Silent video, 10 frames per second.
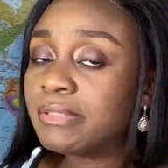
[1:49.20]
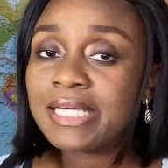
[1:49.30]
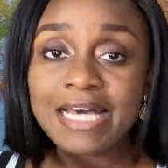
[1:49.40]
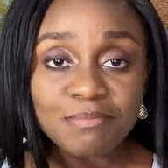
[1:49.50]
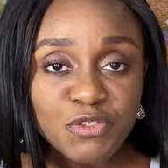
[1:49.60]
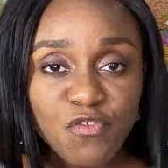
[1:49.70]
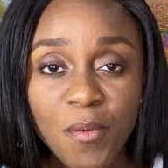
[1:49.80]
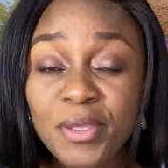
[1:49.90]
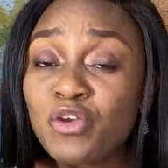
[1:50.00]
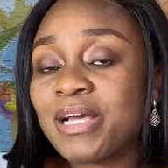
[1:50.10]
comes
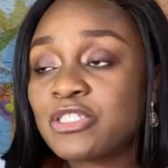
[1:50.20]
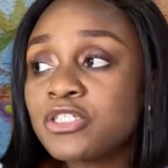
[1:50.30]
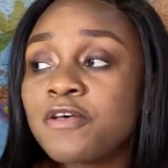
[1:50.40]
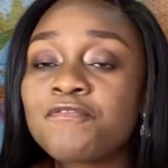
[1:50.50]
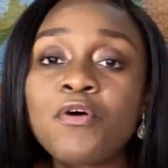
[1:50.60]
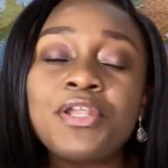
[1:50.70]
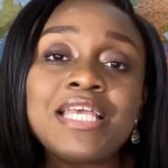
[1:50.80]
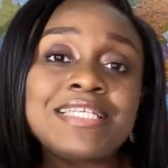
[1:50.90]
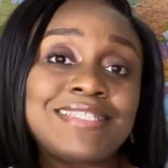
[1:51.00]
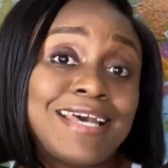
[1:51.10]
from. My source of fund
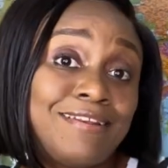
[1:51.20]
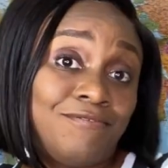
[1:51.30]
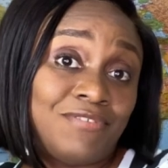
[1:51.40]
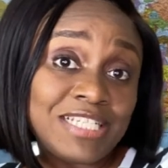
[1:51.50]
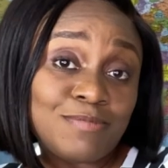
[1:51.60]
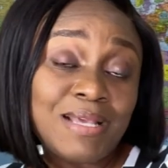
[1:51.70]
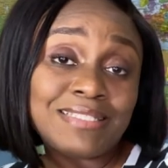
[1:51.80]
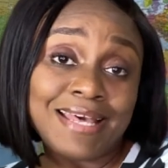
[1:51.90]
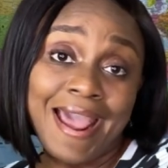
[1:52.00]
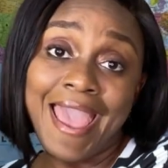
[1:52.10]
is that
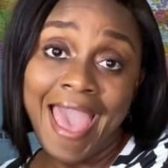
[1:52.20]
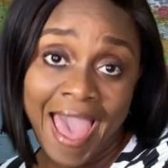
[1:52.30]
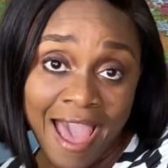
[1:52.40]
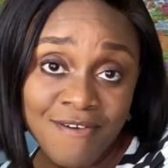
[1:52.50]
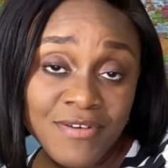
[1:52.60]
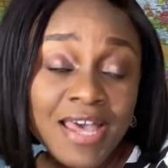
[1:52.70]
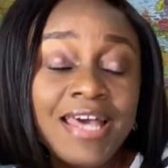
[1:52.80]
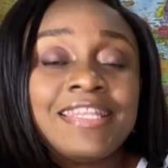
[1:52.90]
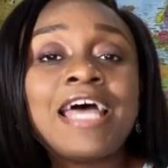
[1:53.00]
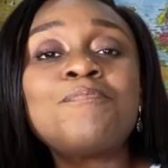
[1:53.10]
investment that I have
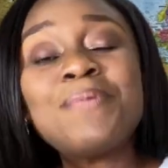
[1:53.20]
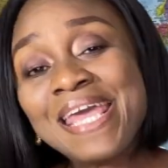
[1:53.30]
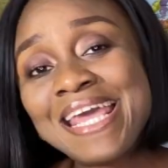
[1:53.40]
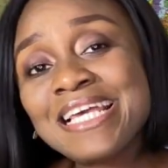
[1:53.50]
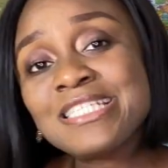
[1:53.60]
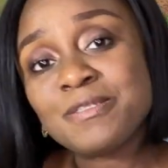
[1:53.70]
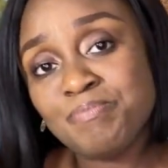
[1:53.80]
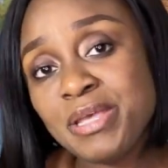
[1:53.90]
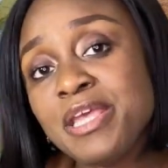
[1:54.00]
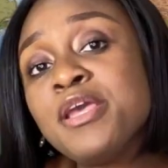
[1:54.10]
that pays
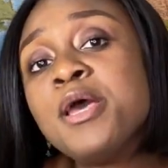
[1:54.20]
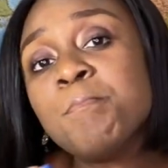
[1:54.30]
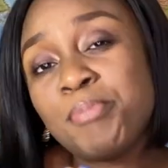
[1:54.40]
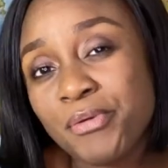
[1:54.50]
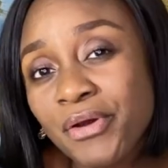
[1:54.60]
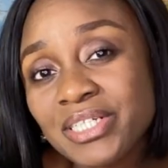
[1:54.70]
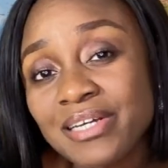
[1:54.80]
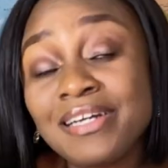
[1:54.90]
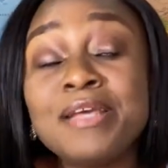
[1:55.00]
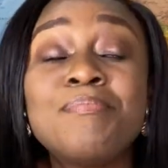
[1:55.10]
me
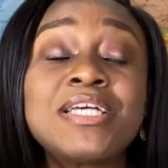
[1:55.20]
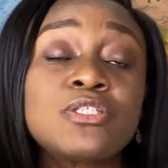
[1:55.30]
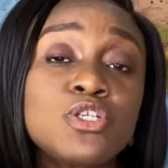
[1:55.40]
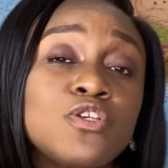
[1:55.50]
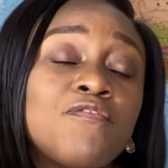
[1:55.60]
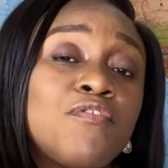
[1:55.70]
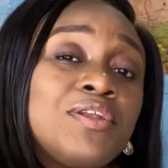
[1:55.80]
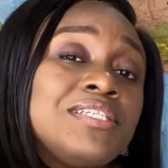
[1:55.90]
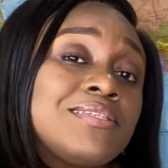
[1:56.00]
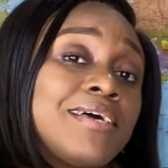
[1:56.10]
periodically. My source of
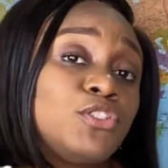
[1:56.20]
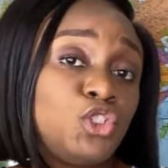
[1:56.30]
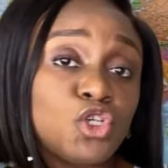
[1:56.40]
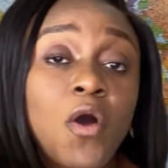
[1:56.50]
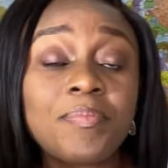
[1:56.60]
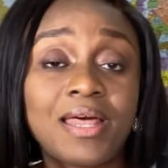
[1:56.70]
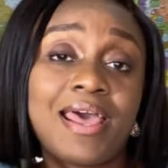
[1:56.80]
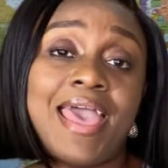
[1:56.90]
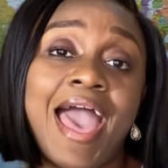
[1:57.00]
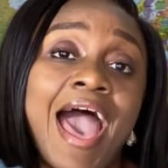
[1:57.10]
fund is that job that
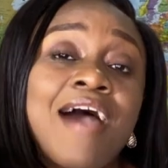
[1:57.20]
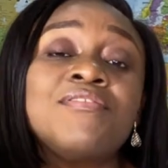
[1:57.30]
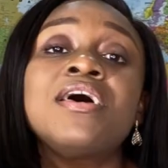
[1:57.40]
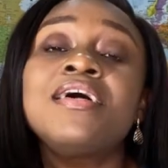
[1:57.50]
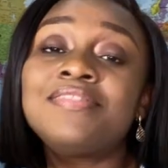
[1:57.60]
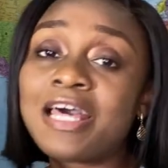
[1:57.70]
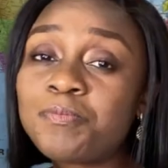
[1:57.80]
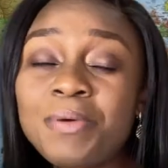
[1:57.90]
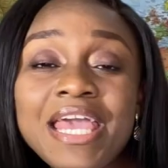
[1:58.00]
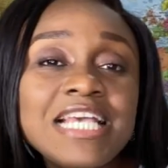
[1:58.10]
I have
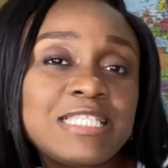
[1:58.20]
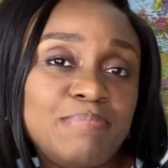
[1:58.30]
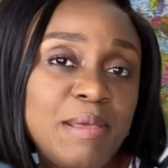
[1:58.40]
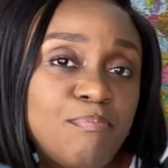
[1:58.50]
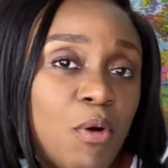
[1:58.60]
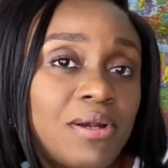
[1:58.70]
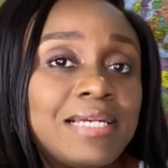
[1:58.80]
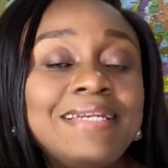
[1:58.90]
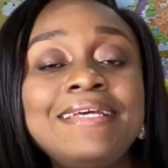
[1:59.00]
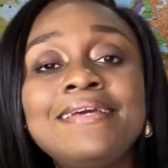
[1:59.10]
that pays me
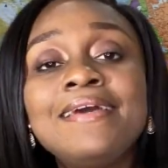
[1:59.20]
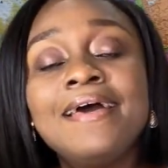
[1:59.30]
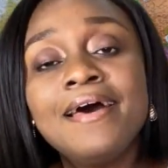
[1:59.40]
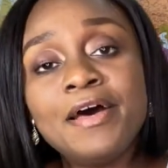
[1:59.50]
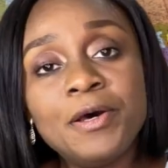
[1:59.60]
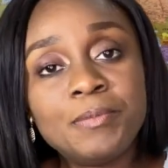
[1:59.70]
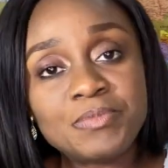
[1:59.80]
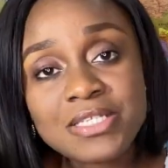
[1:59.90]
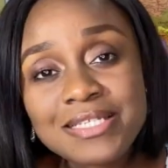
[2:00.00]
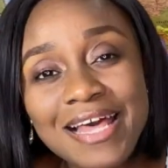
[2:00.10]
monthly
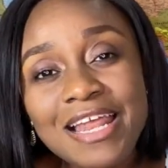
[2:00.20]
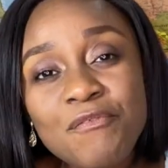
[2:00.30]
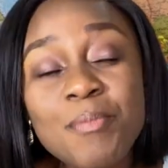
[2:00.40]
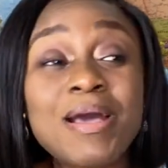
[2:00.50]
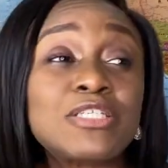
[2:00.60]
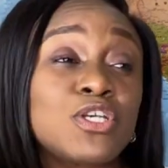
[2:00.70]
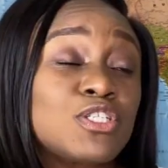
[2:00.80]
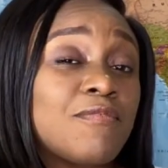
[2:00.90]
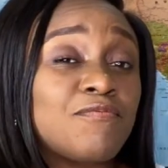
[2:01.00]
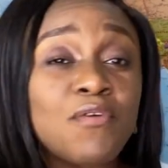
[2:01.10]
salary. My source of